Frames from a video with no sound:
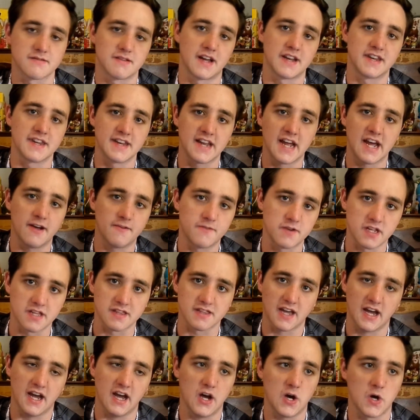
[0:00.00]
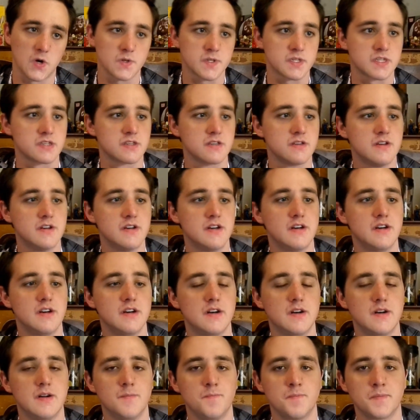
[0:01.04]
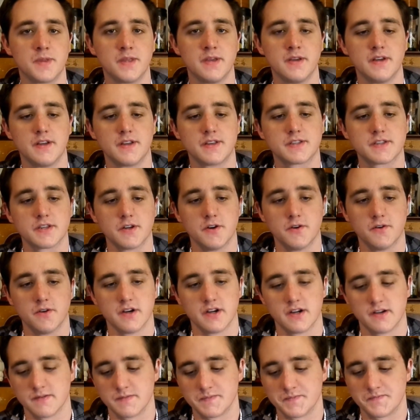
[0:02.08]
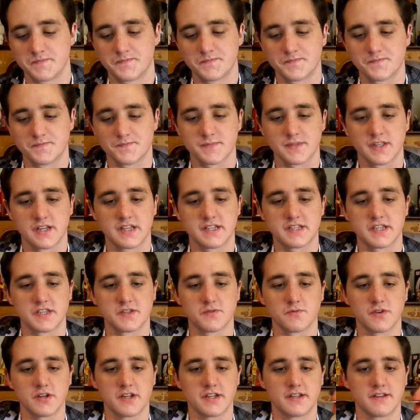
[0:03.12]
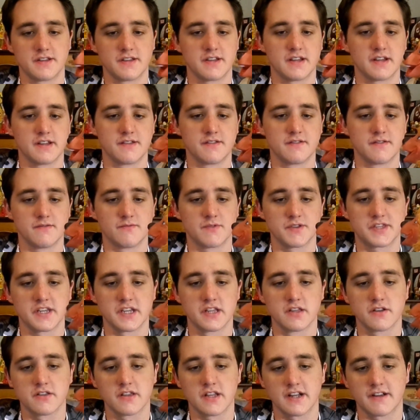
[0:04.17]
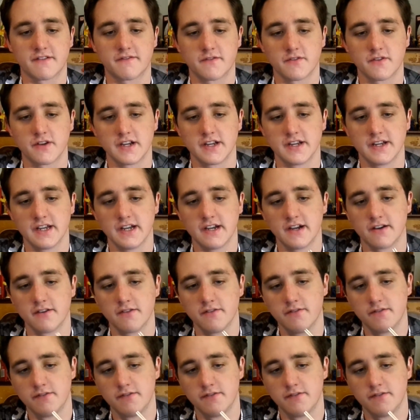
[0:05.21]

I didn't have any at the house. So, this is what they look like for right now,